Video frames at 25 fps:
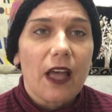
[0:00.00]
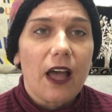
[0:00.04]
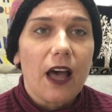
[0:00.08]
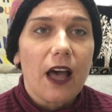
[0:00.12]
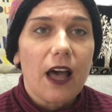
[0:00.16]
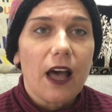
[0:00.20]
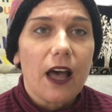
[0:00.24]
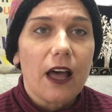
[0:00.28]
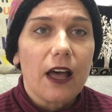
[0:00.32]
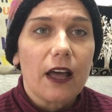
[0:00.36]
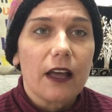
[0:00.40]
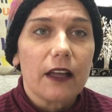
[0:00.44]

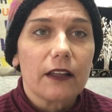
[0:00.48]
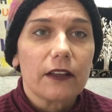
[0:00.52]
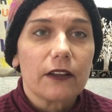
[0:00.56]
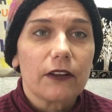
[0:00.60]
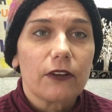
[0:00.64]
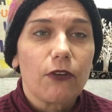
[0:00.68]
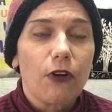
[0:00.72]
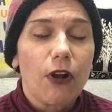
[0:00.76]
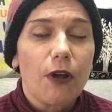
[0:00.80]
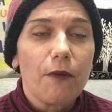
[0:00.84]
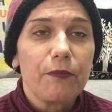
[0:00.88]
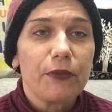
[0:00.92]
Uh,
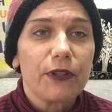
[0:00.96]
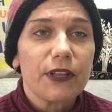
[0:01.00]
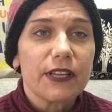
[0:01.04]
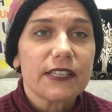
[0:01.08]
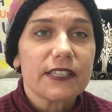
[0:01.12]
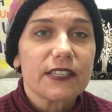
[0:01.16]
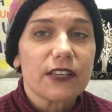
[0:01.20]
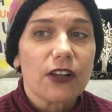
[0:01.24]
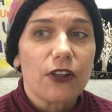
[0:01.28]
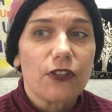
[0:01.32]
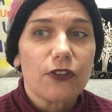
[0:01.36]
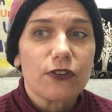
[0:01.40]
Haram
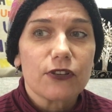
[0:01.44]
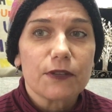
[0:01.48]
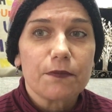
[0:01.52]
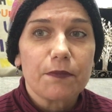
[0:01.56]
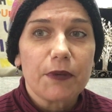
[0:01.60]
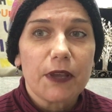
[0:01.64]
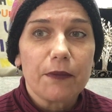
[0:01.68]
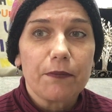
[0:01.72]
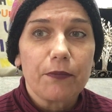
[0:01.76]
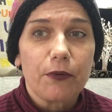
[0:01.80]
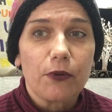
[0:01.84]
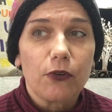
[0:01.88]
police are those
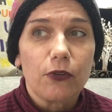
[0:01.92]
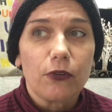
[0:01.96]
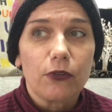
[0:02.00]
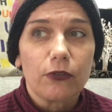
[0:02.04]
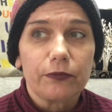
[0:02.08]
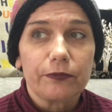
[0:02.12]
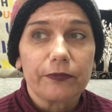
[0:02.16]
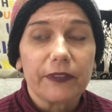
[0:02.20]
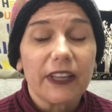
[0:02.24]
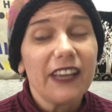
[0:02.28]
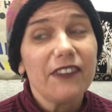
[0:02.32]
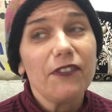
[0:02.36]

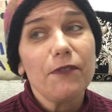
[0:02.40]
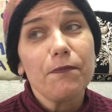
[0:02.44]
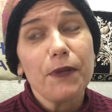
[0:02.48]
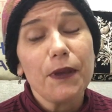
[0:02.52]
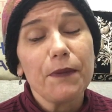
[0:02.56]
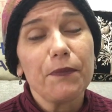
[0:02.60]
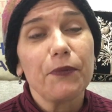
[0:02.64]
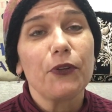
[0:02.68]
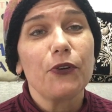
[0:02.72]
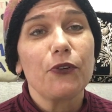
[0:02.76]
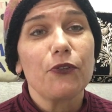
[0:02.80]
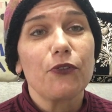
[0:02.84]
people, even
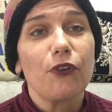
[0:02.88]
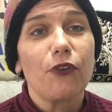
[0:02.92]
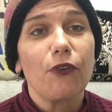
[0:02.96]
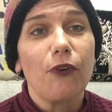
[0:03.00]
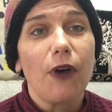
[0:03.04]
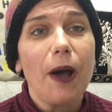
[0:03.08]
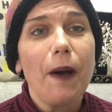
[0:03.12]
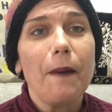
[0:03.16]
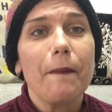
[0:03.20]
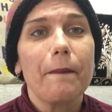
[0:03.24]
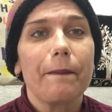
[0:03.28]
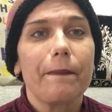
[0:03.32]
people who grew
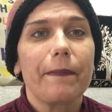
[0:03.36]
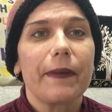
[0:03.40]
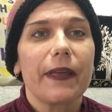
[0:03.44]
up